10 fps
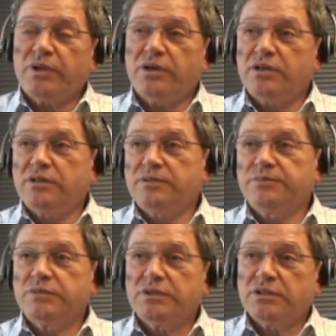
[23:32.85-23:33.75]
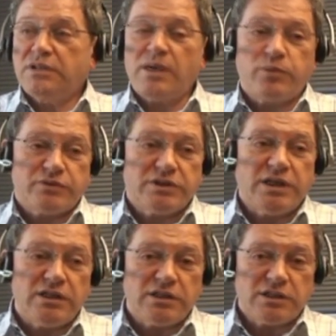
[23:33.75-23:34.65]
type of
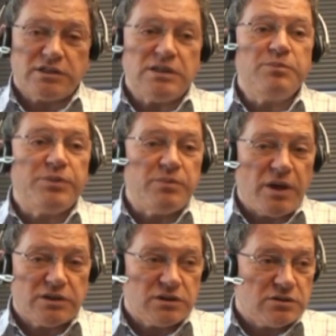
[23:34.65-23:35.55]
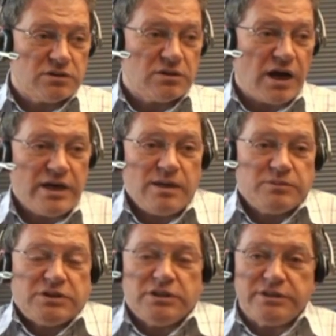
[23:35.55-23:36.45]
screen it is implemented. I
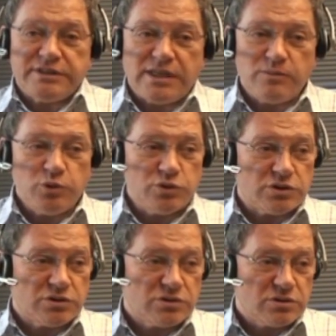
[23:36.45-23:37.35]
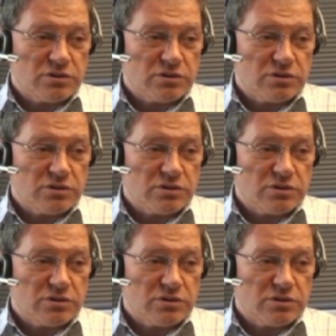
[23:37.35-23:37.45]
am still same user.